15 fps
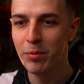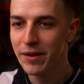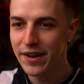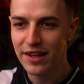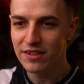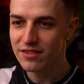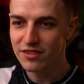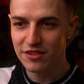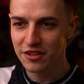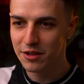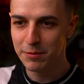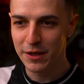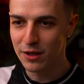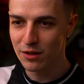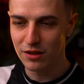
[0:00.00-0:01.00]
one else is going to
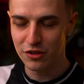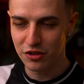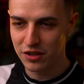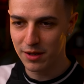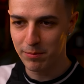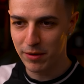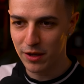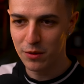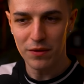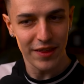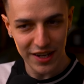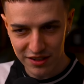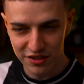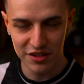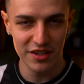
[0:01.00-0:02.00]
be called Johnny Blue.
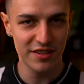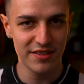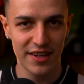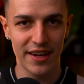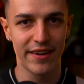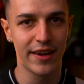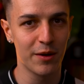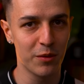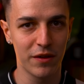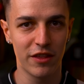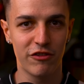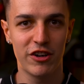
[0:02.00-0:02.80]
That's going to stand out on the